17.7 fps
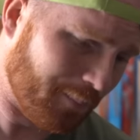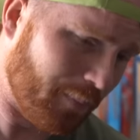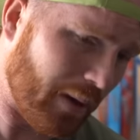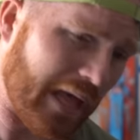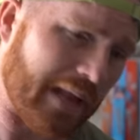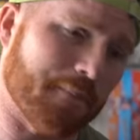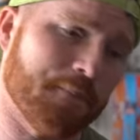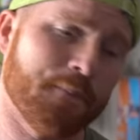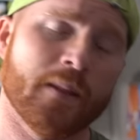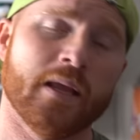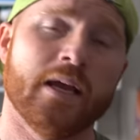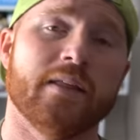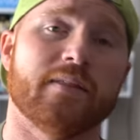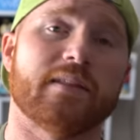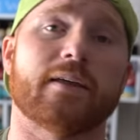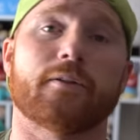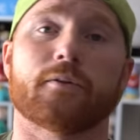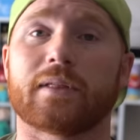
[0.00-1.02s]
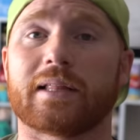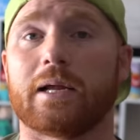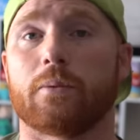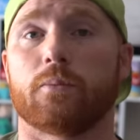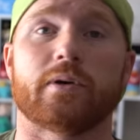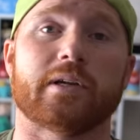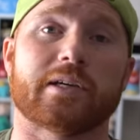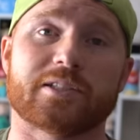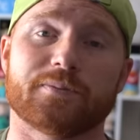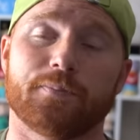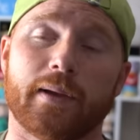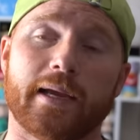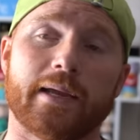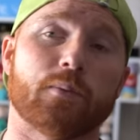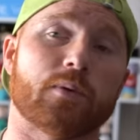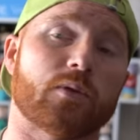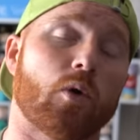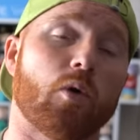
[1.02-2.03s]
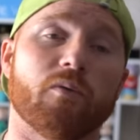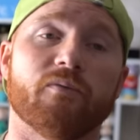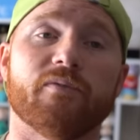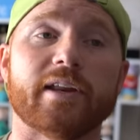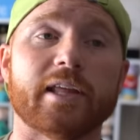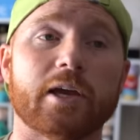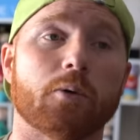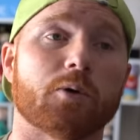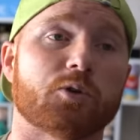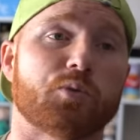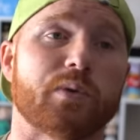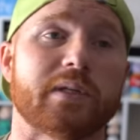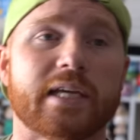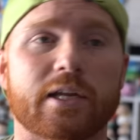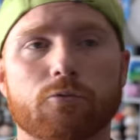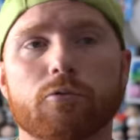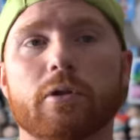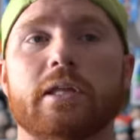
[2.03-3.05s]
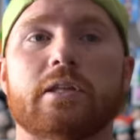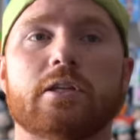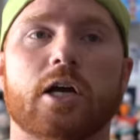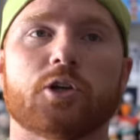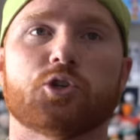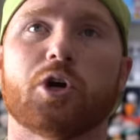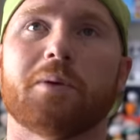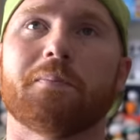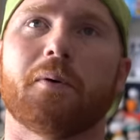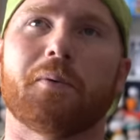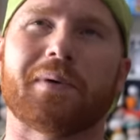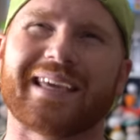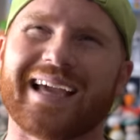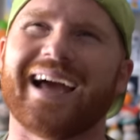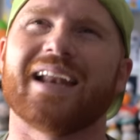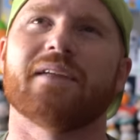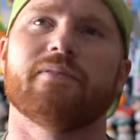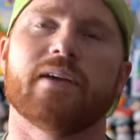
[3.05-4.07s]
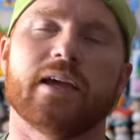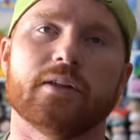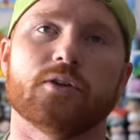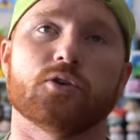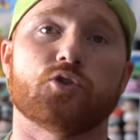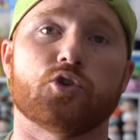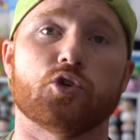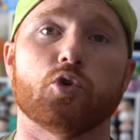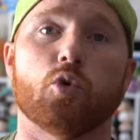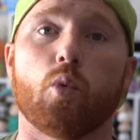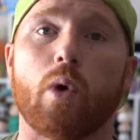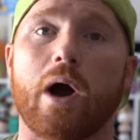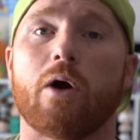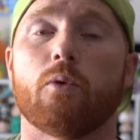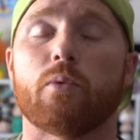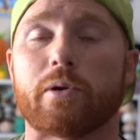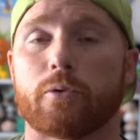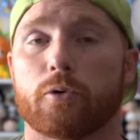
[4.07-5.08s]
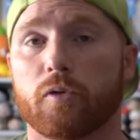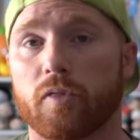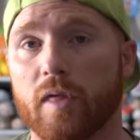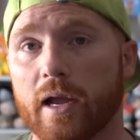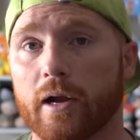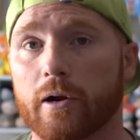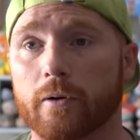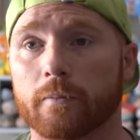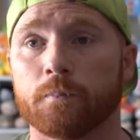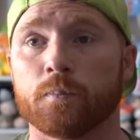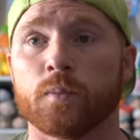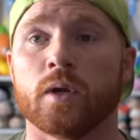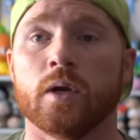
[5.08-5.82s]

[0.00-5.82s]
But the other thing that I want to explain with the whole video, which we didn't really touch on, but we kind of hinted to while we were there